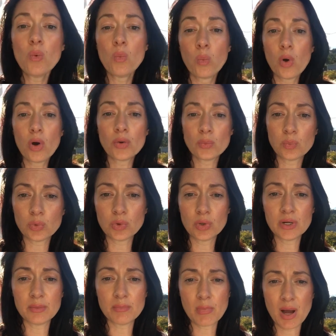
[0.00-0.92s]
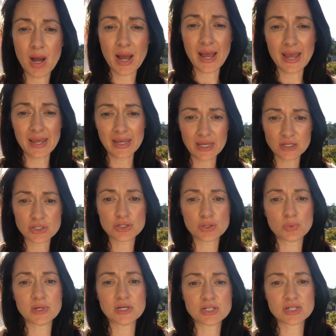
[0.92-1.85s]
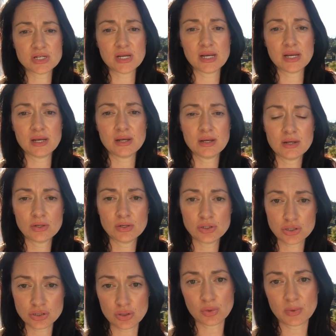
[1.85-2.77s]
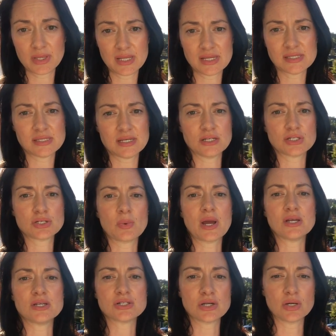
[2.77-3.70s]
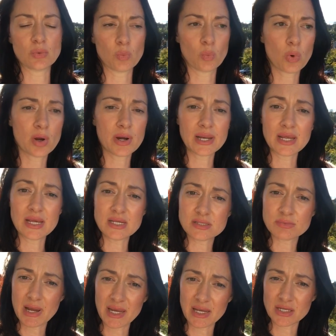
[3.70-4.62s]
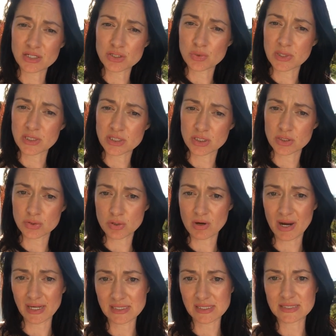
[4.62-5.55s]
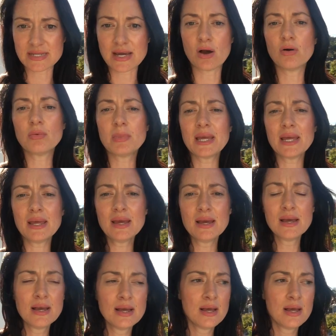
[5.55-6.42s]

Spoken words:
what would my intuition do in this situation? What is my intuition trying to tell me?